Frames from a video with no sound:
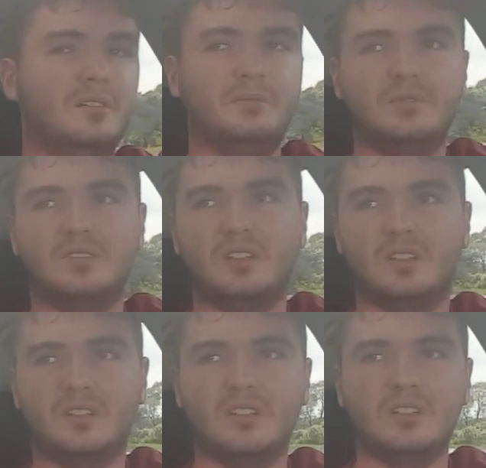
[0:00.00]
It's not
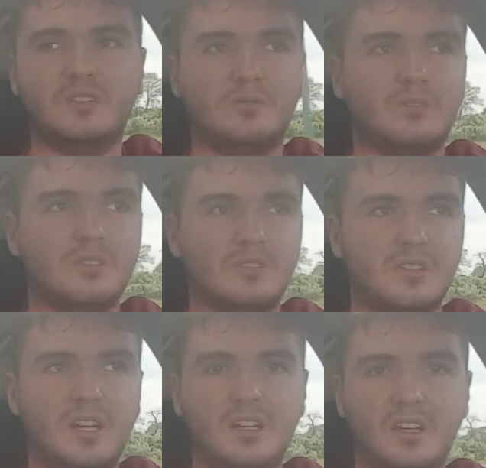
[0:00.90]
like the end of the world.
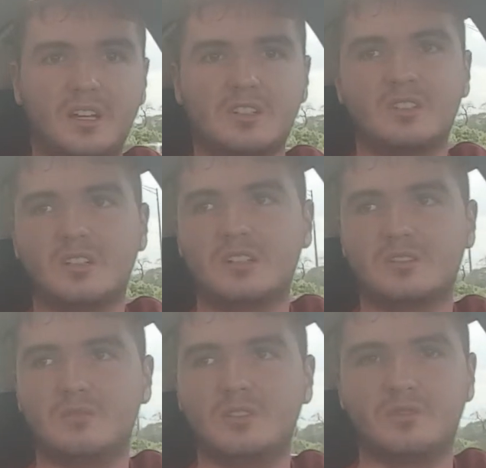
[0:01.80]
Then I actually got
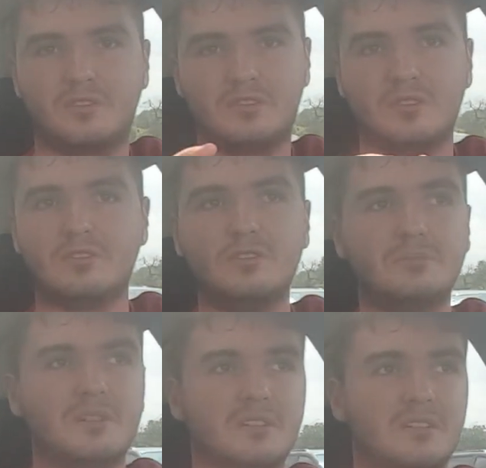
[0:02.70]
some universal
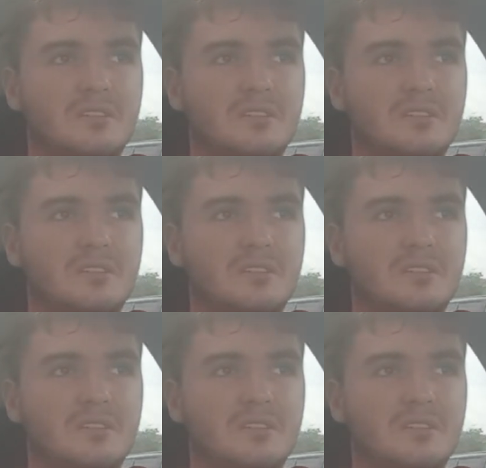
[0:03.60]
tubing,